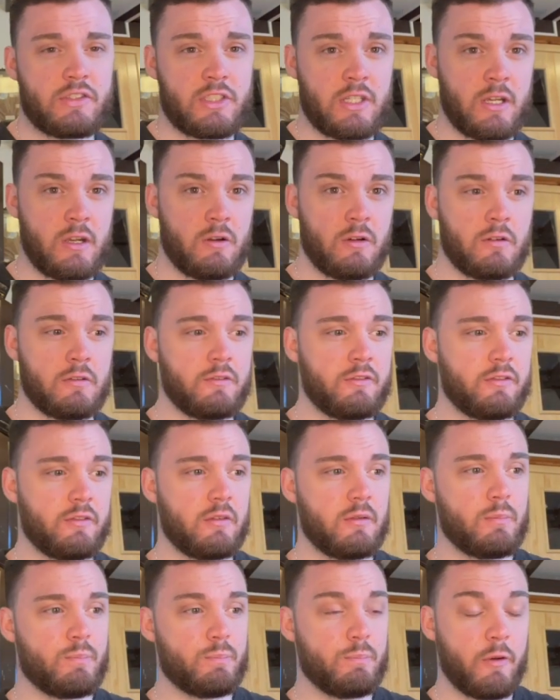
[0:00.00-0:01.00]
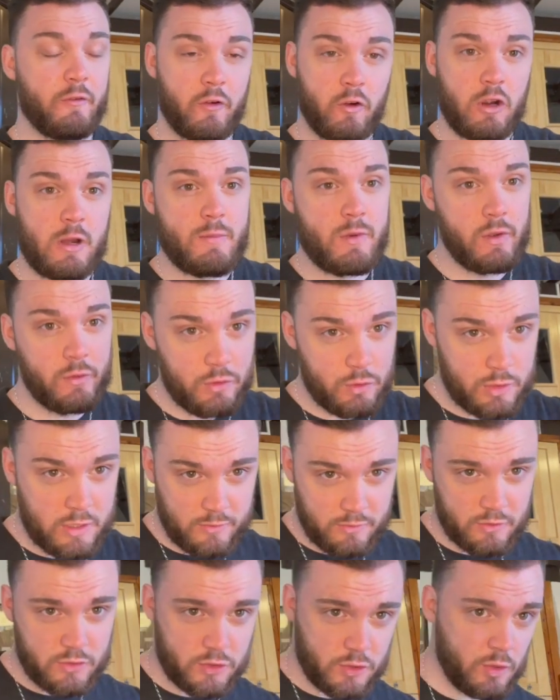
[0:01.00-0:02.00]
year before I moved to a
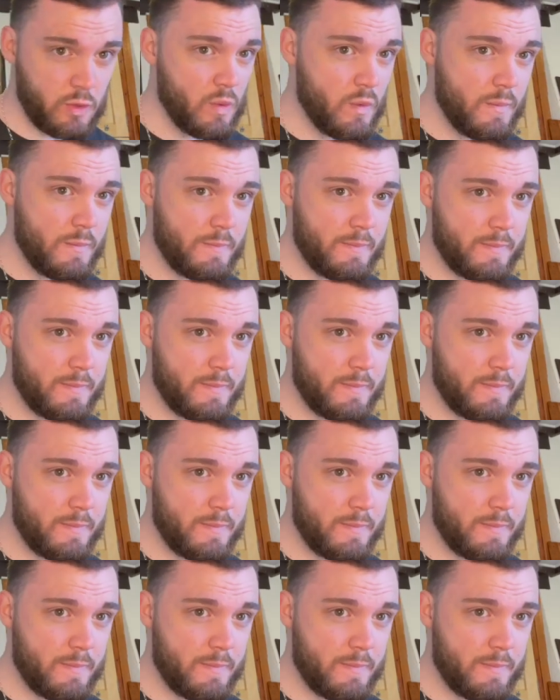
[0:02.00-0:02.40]
different school,